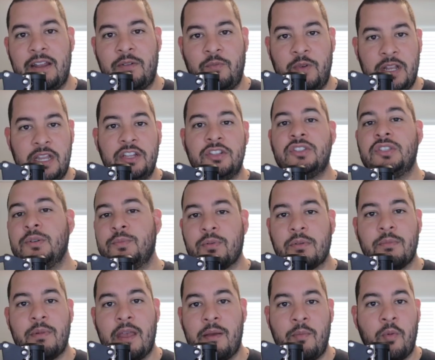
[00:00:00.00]
And we need
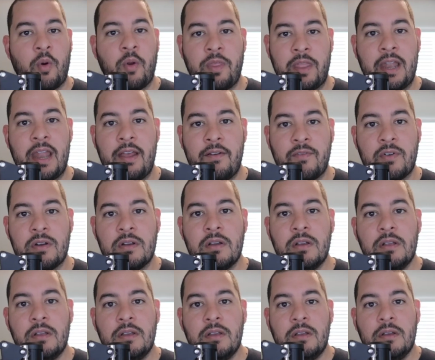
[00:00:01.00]
Superman more than ever,
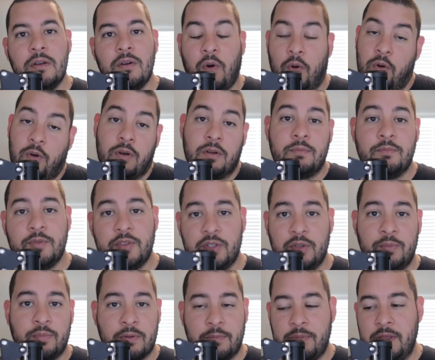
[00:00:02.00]
or
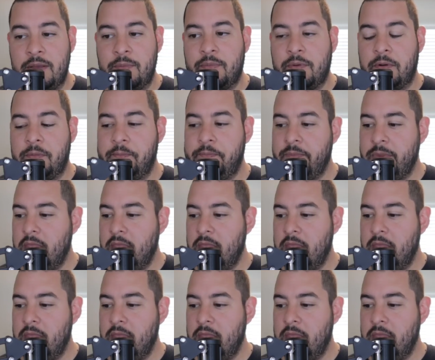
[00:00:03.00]
super people.